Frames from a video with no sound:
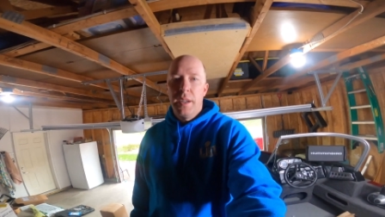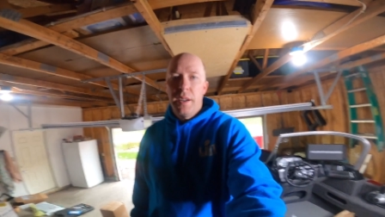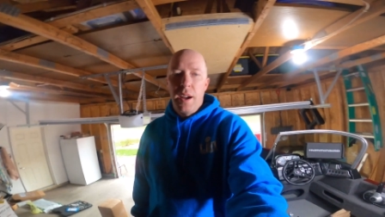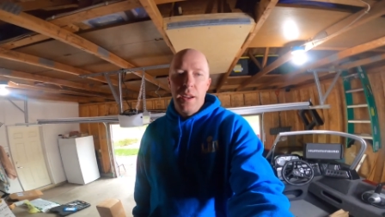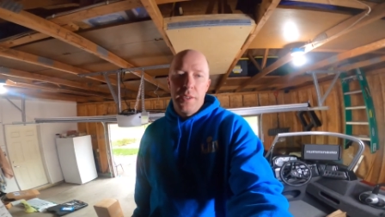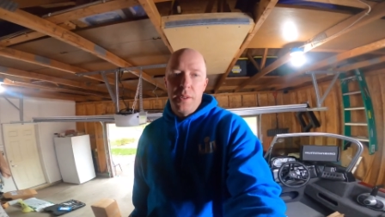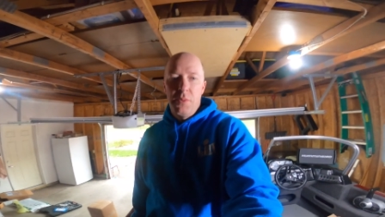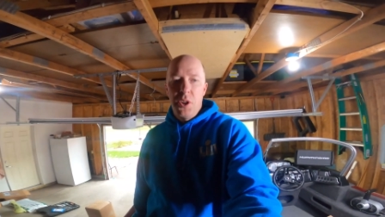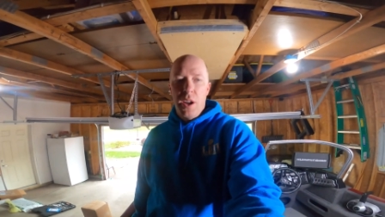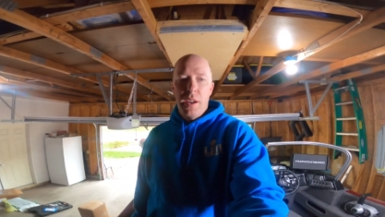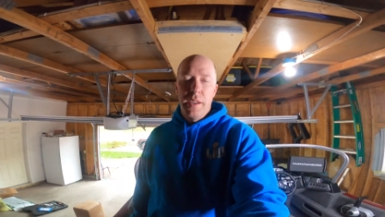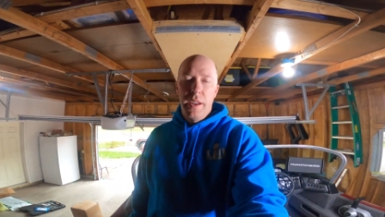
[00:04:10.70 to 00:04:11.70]
right, guys, I'm
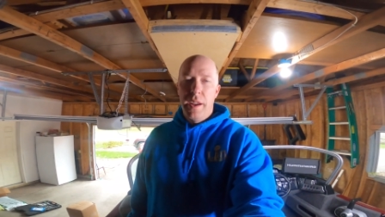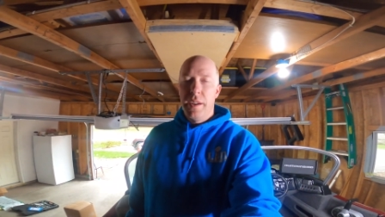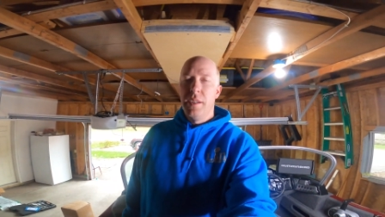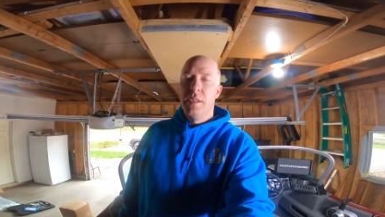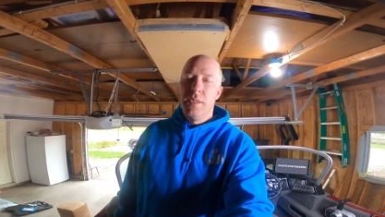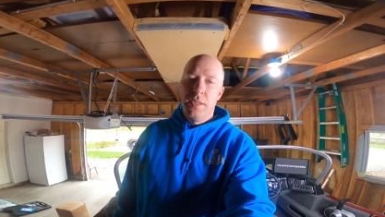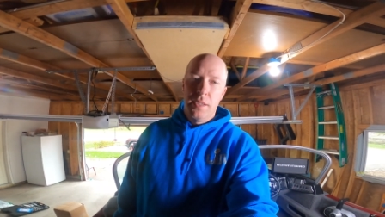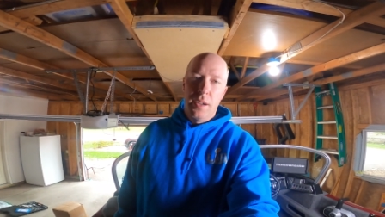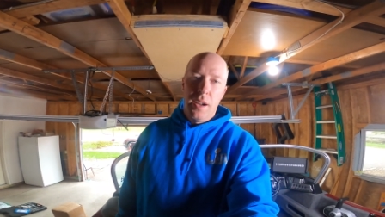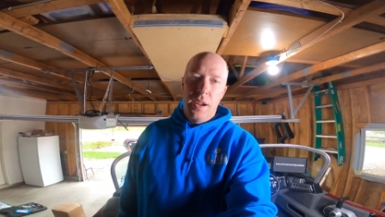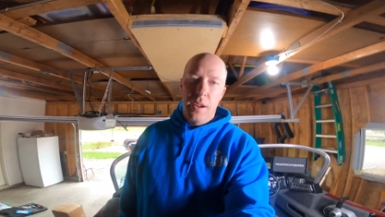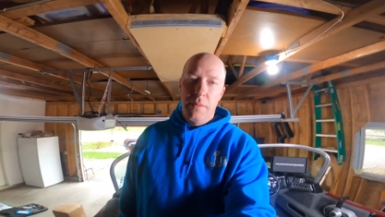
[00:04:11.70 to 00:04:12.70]
checking in.
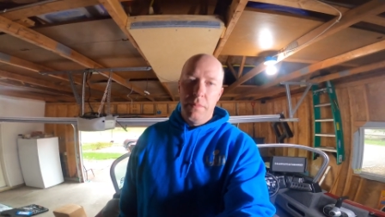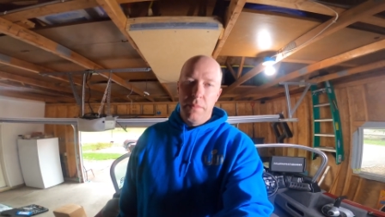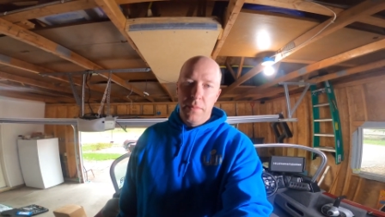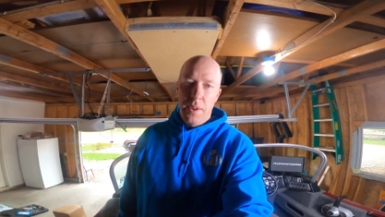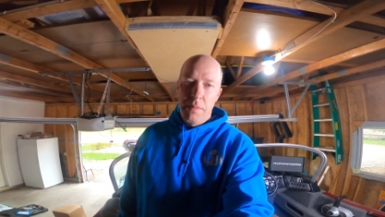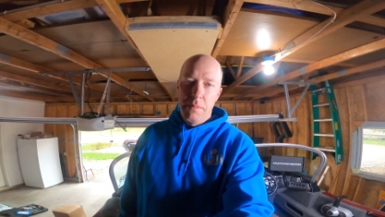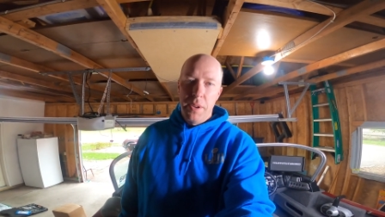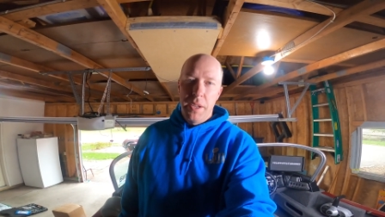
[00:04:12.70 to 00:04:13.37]
I'm